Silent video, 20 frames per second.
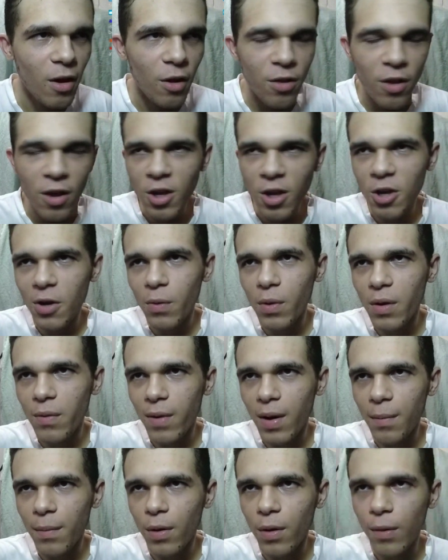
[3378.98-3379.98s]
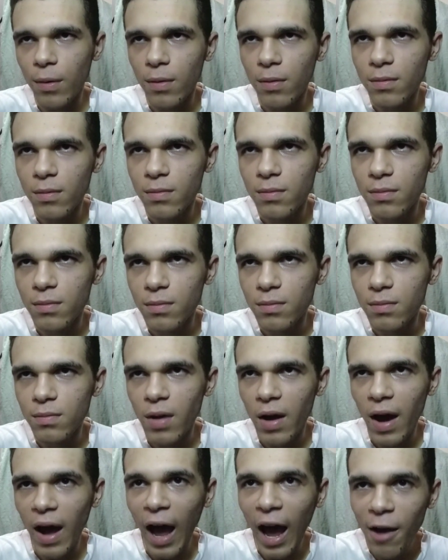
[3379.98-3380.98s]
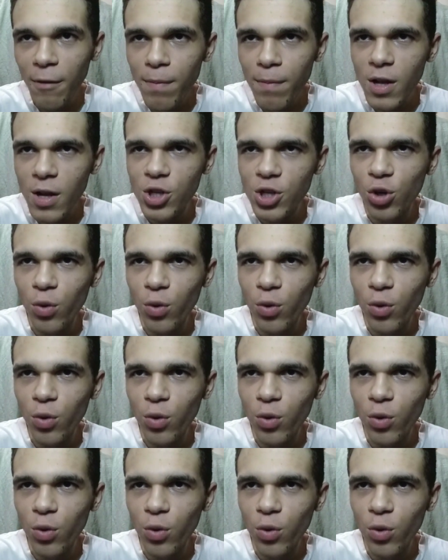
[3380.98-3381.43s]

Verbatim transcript: Thank you, Rambo. I've been